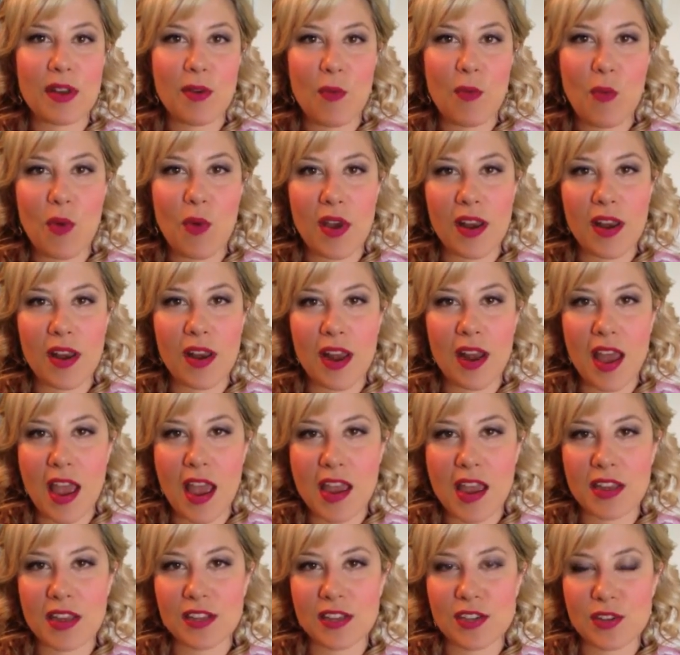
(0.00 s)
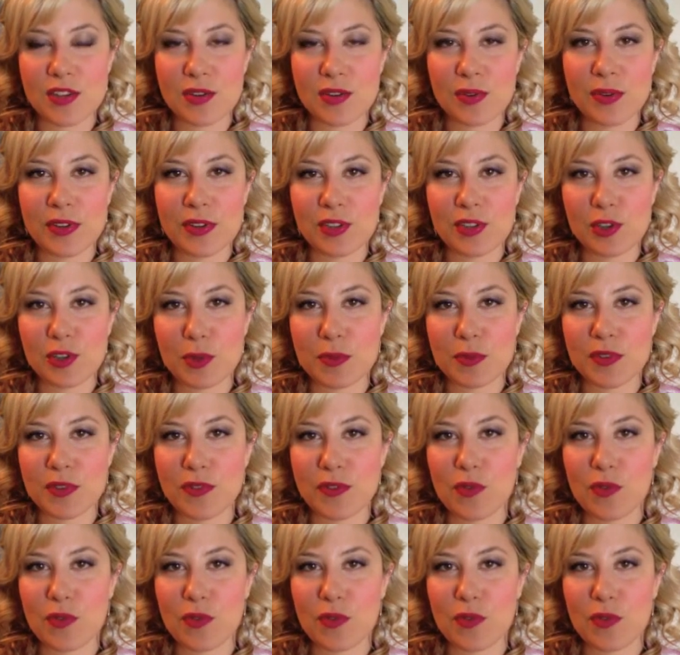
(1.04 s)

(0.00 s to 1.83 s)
what I do in terms of